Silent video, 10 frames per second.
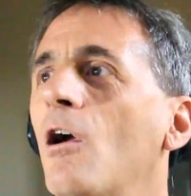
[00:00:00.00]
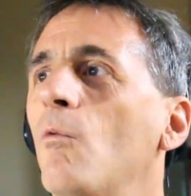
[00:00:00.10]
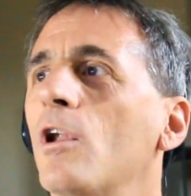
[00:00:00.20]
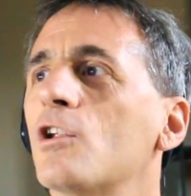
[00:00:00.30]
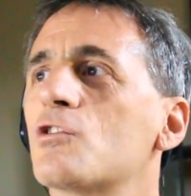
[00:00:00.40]
we're
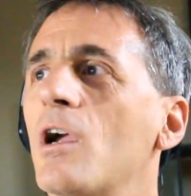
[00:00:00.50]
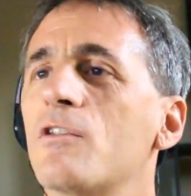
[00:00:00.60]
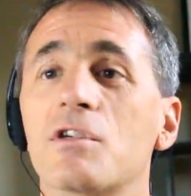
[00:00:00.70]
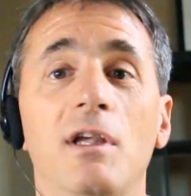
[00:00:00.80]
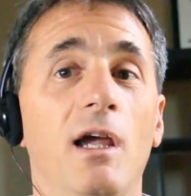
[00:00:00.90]
going to try
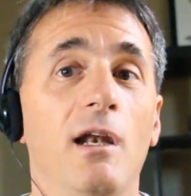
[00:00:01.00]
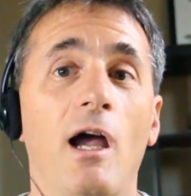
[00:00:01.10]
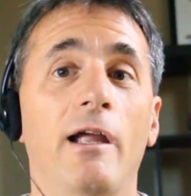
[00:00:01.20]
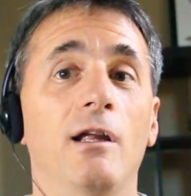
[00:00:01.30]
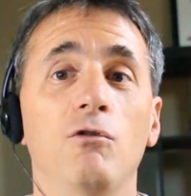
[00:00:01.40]
this again.
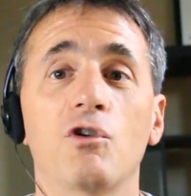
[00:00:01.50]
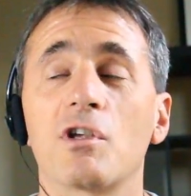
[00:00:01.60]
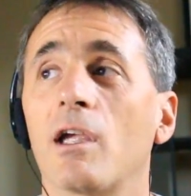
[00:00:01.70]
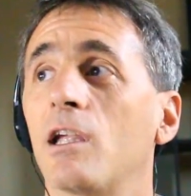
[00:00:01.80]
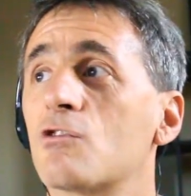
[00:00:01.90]
It looks
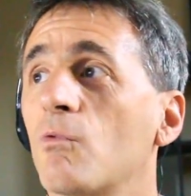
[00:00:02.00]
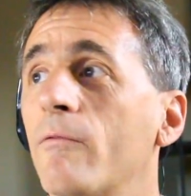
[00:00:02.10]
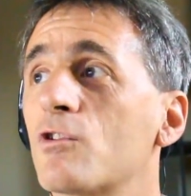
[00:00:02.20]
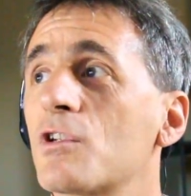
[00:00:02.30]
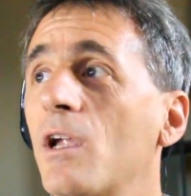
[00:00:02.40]
like it's
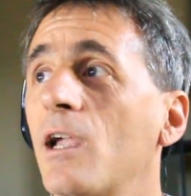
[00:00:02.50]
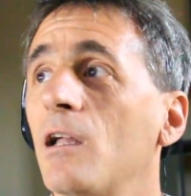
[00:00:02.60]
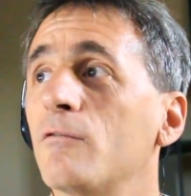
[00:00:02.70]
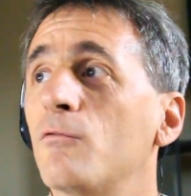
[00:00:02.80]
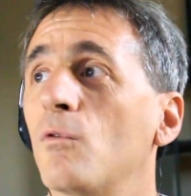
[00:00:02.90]
Riverside,
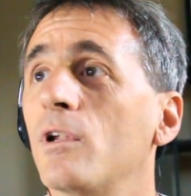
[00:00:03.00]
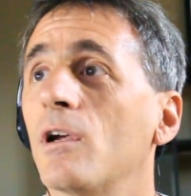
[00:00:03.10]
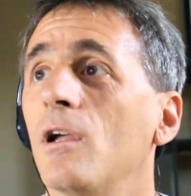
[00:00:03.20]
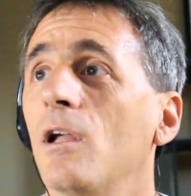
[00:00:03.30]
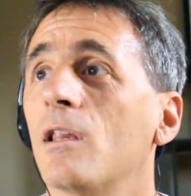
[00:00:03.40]
California
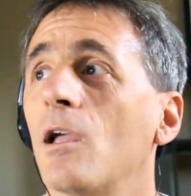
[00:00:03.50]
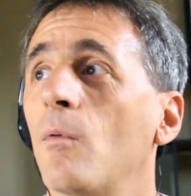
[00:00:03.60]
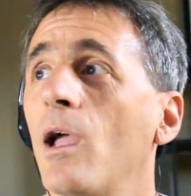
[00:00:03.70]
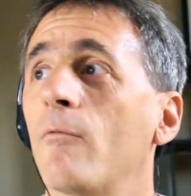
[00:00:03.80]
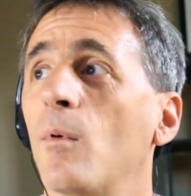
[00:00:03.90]
that we have.